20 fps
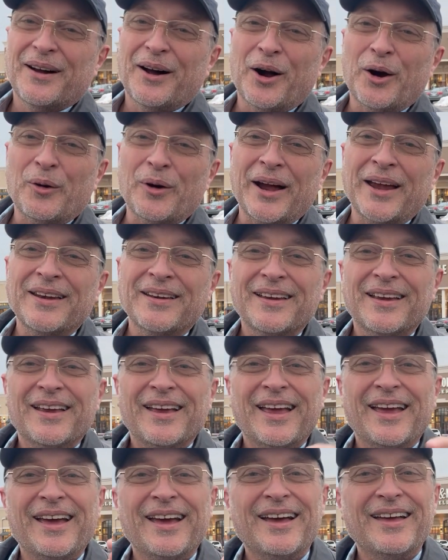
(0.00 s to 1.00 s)
All right.
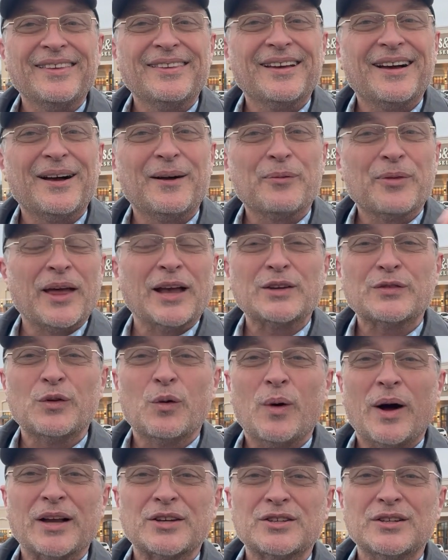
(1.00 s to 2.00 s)
And uh, thanks
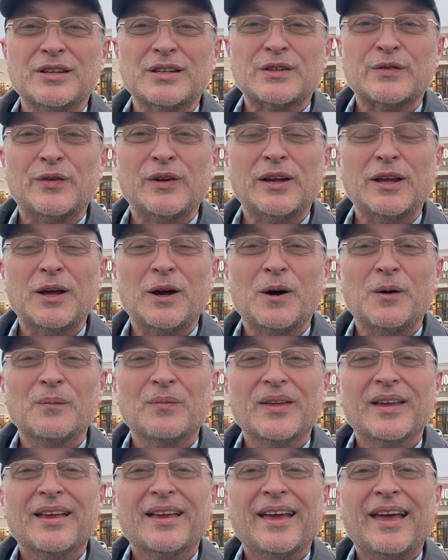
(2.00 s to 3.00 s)
for watching this video.
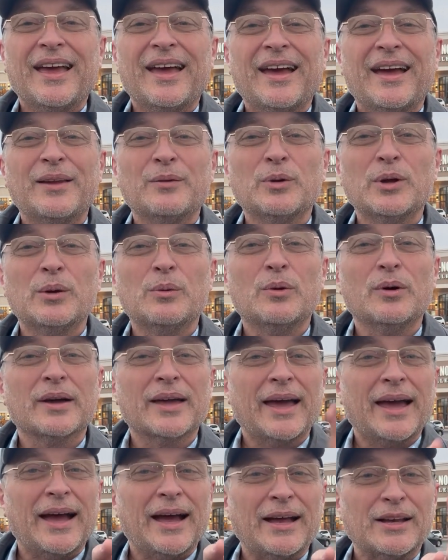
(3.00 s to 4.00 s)
And we will
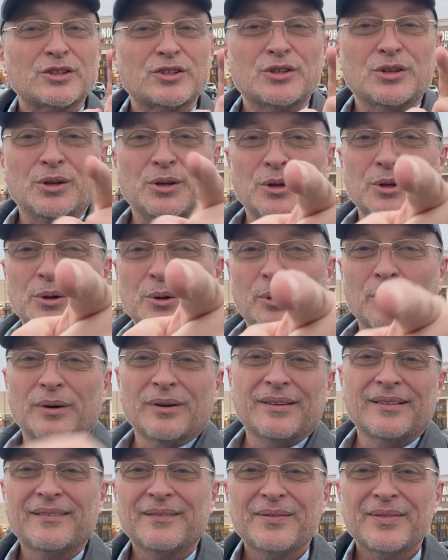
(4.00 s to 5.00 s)
catch you
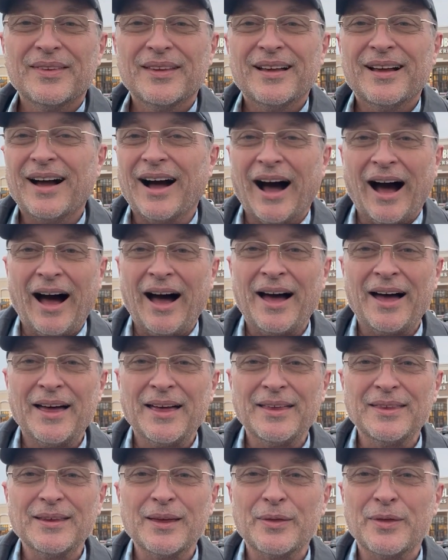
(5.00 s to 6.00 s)

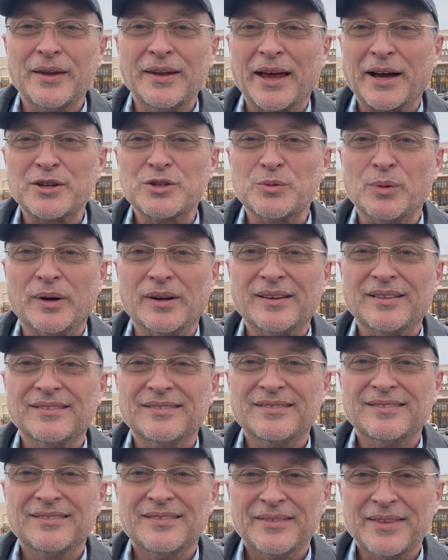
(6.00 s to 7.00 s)
on the next one.
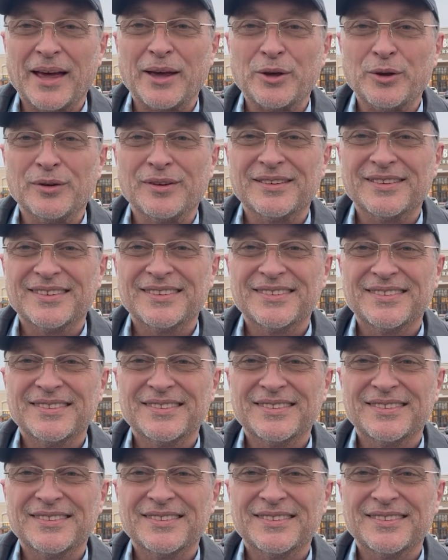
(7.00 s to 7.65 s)
Thank you.